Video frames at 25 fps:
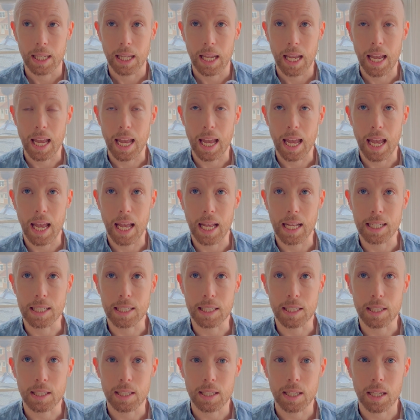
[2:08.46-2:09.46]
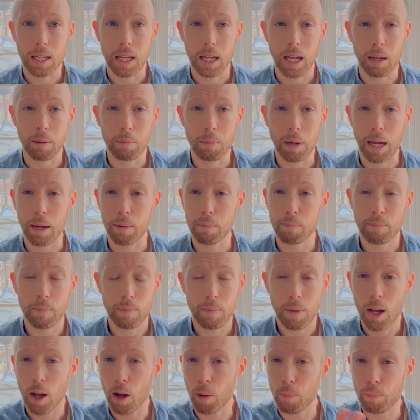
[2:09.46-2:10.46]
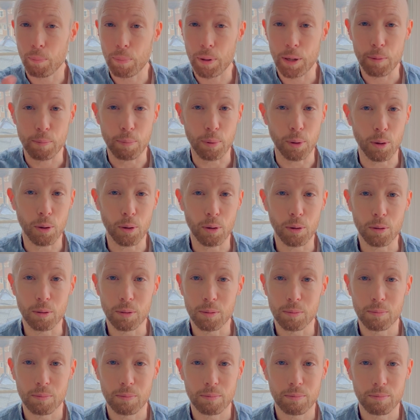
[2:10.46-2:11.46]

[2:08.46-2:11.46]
And I help people,